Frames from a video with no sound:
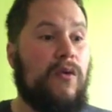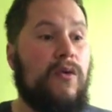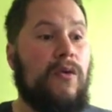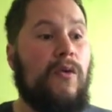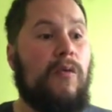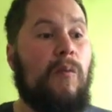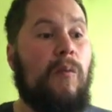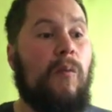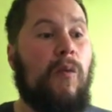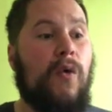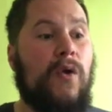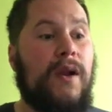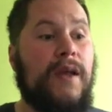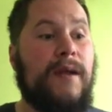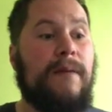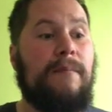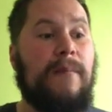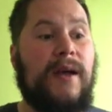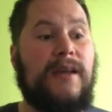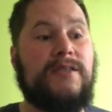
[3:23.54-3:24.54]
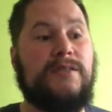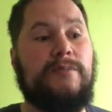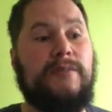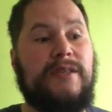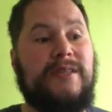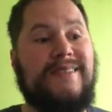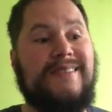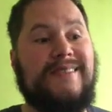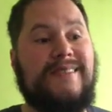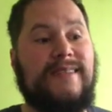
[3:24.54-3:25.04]
morning
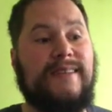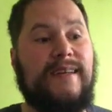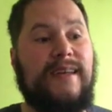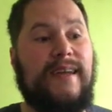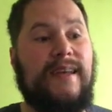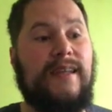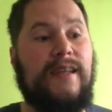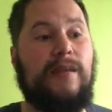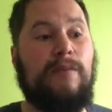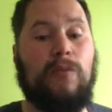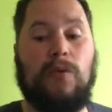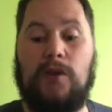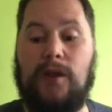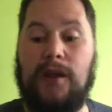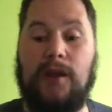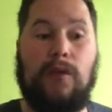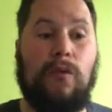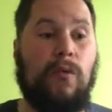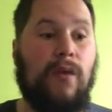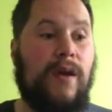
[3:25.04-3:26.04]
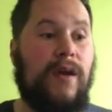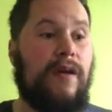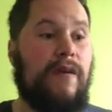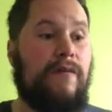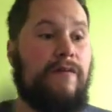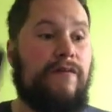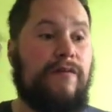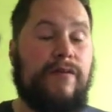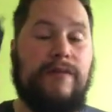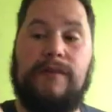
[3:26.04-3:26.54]
measurements in the morning
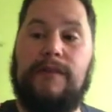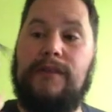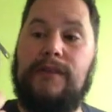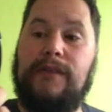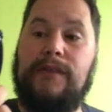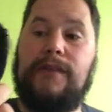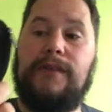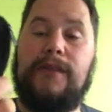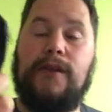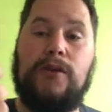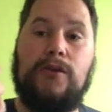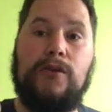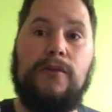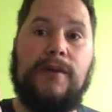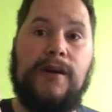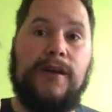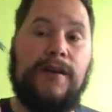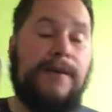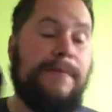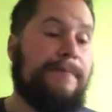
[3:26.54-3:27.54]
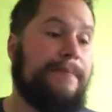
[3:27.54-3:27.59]
with the Lumen,